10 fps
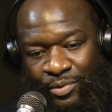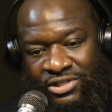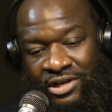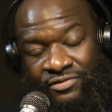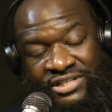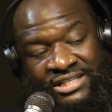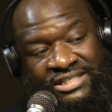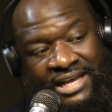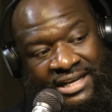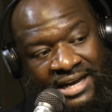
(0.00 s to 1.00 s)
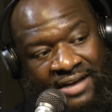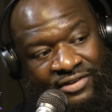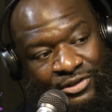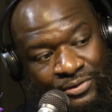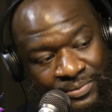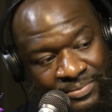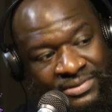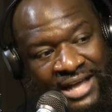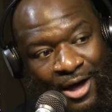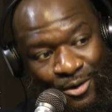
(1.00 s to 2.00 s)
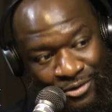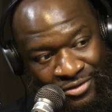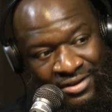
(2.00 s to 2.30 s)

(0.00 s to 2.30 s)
which is off 62nd Avenue South.